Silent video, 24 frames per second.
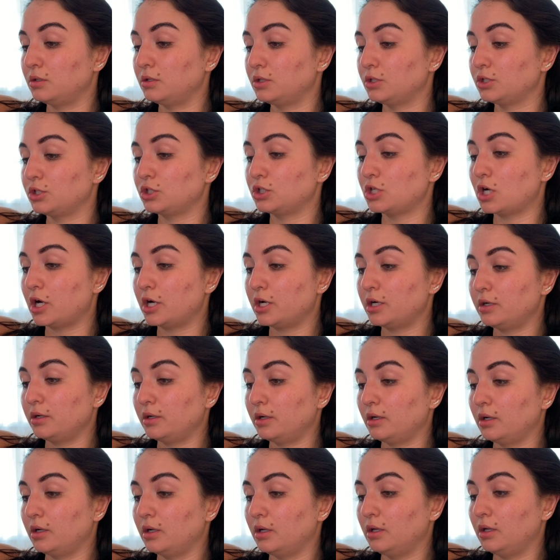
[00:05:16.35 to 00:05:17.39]
Start.
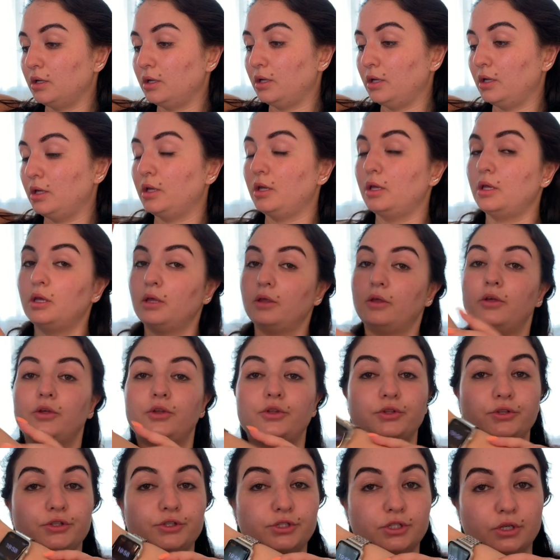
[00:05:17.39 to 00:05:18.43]

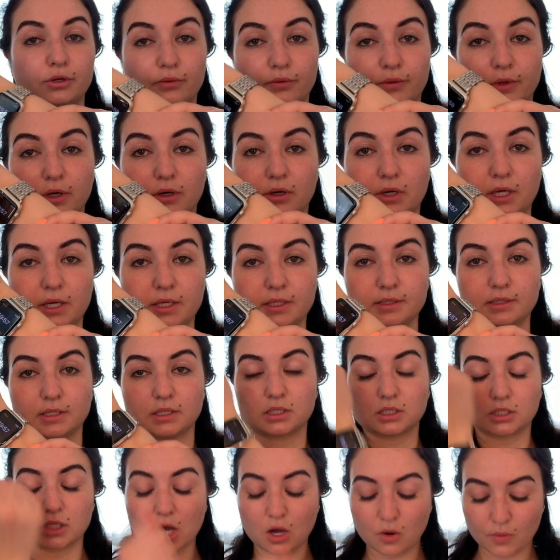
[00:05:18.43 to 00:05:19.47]
So there it is,
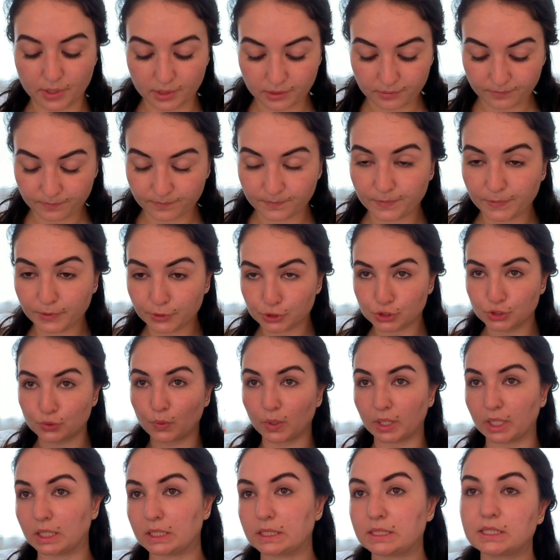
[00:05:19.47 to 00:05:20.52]
it's going. So
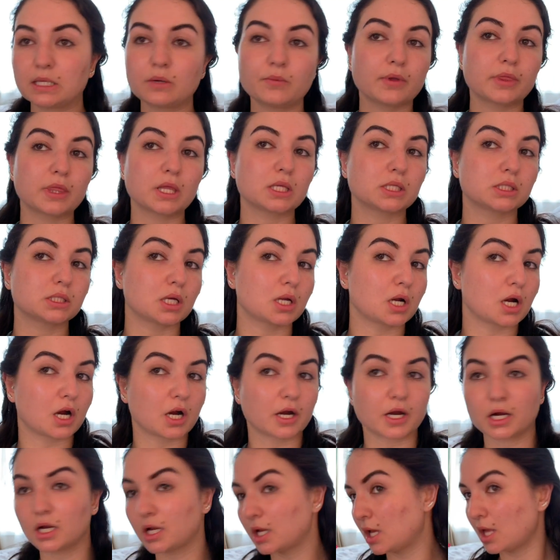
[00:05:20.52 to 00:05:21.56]
we're gonna sit with this on
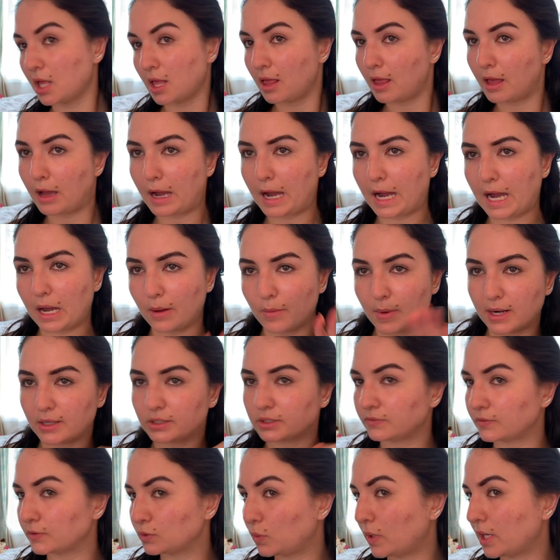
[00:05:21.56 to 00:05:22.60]
our
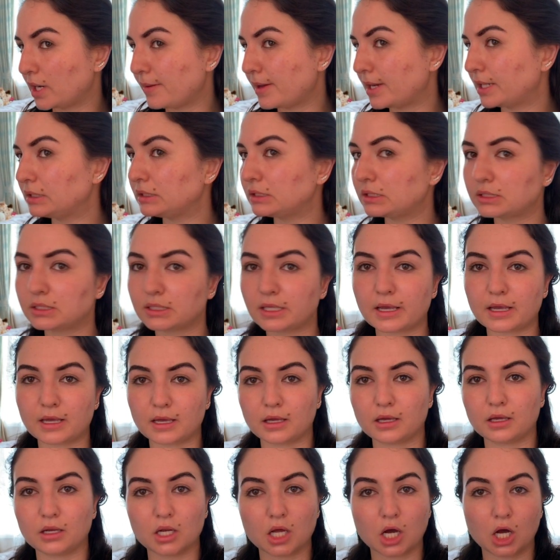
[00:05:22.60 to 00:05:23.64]
eyebrows for 20 minutes
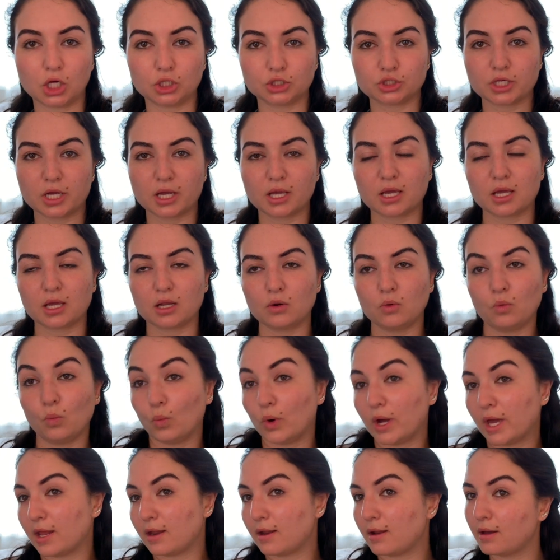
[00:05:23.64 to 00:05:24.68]
and I'll check in
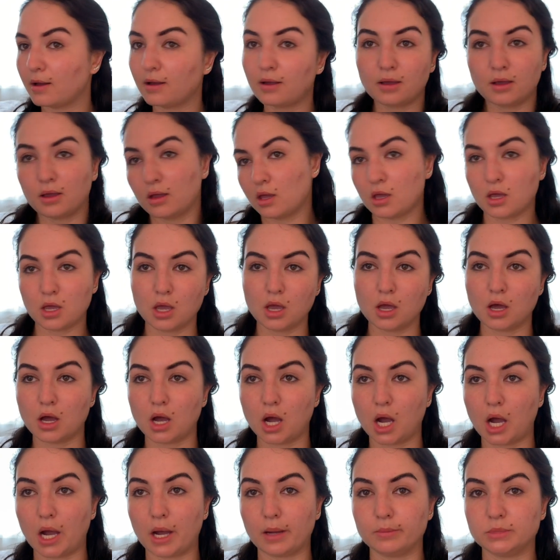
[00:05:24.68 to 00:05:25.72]
when
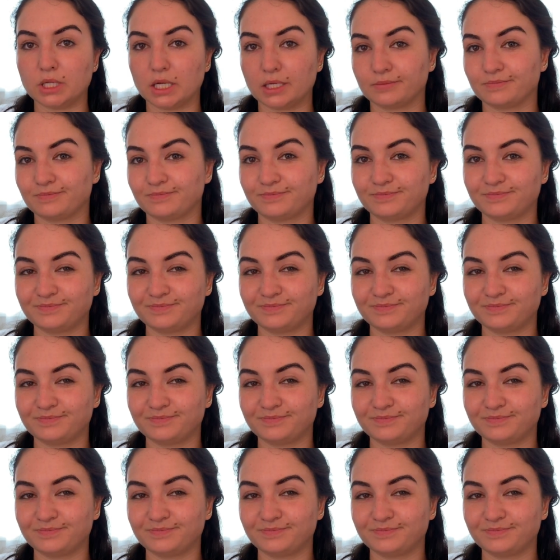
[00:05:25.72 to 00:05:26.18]
I'm done.